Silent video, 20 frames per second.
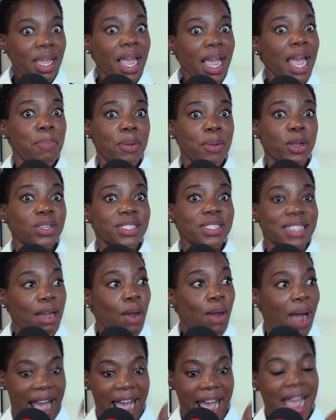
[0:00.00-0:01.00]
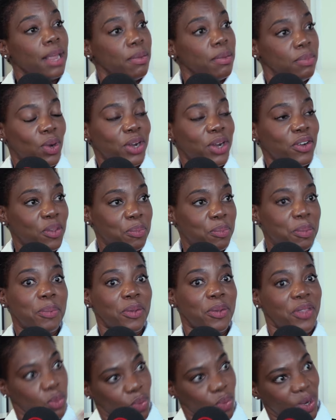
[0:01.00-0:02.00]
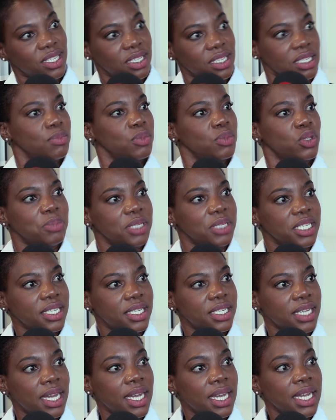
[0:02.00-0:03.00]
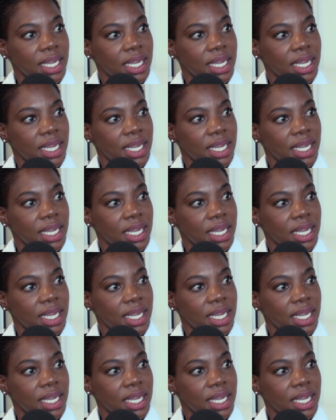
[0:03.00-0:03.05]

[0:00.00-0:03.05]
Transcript: And because I'm one of the people that wanted him to be leader